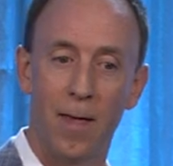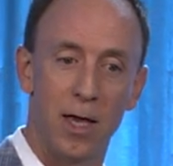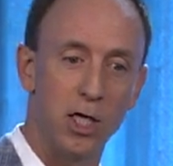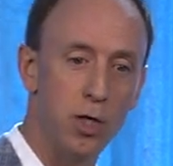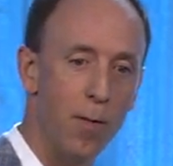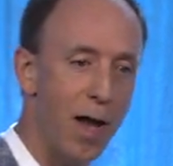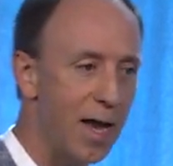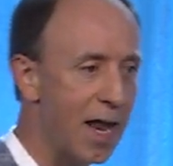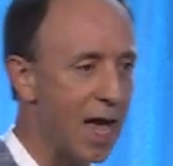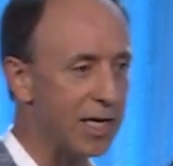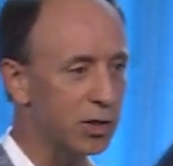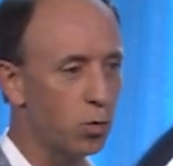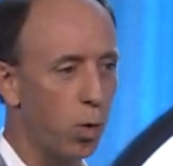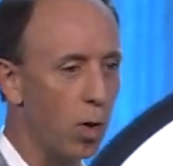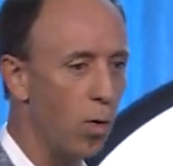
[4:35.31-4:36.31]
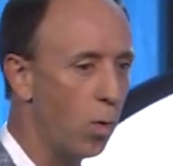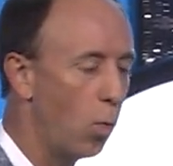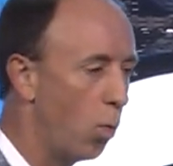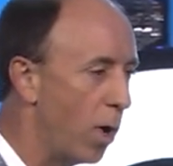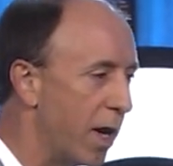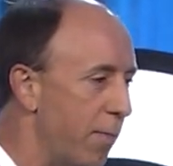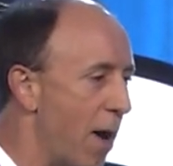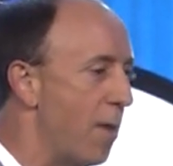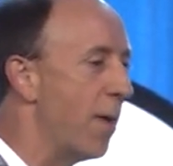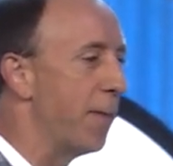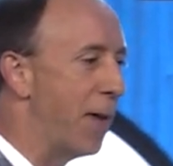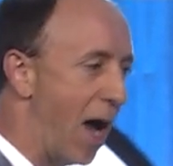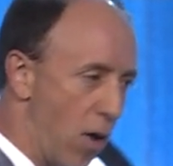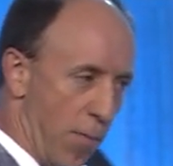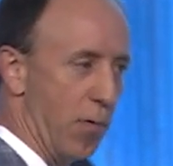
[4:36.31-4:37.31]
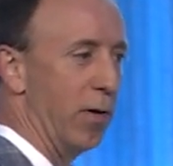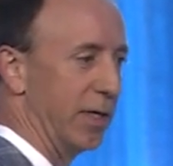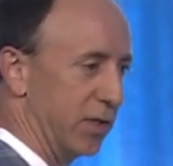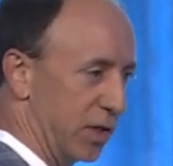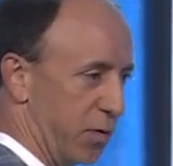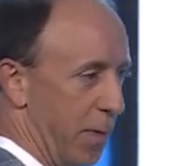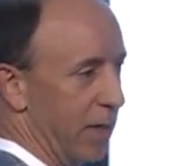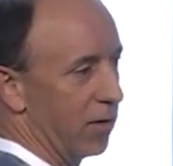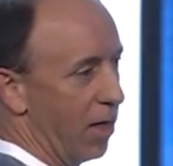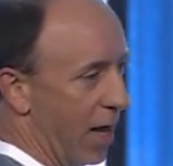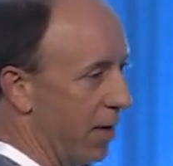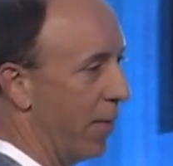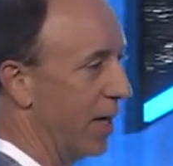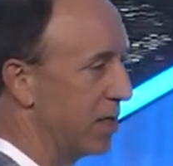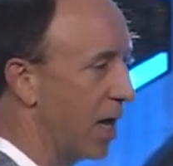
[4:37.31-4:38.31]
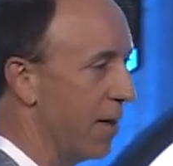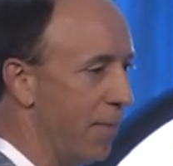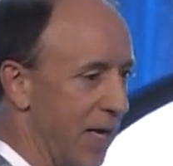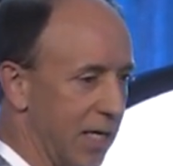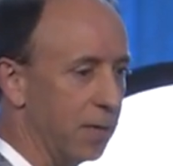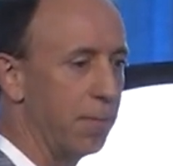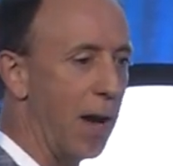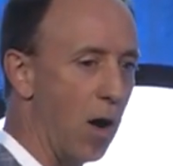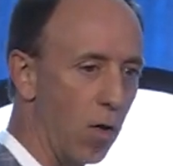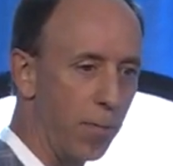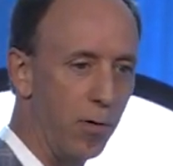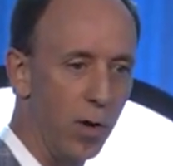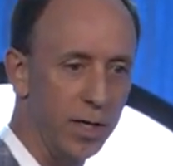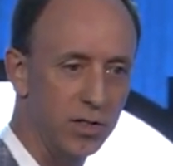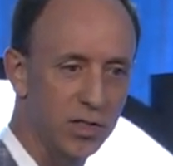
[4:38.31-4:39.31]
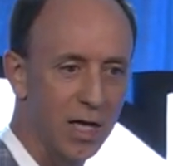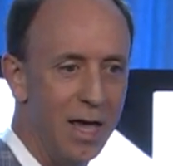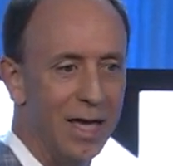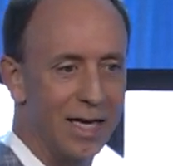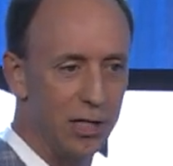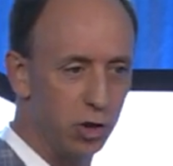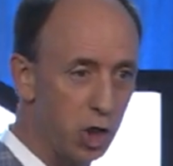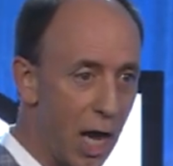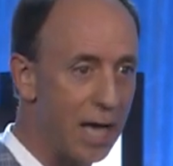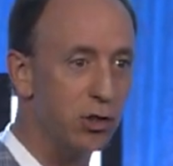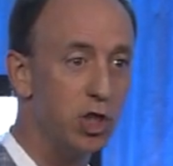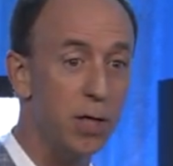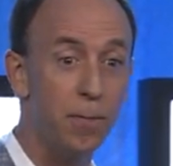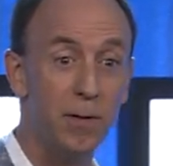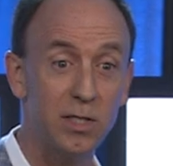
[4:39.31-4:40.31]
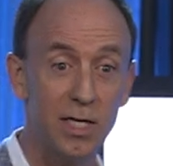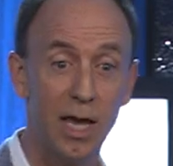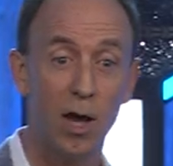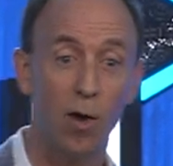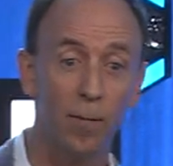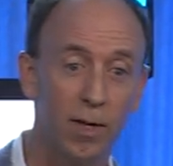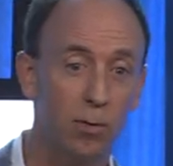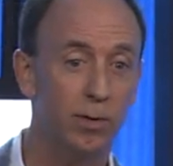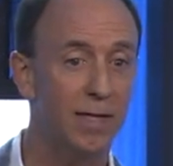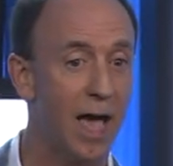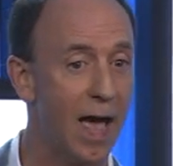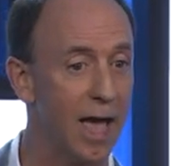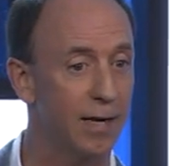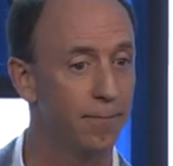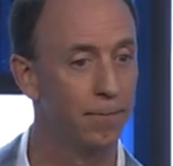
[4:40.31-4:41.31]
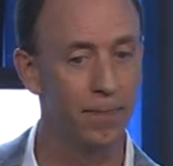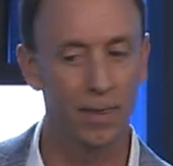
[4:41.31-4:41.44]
You might ask, well, what about my PowerPoints? I spend a lot of my time making PowerPoints. Can ChatGPT help me with that?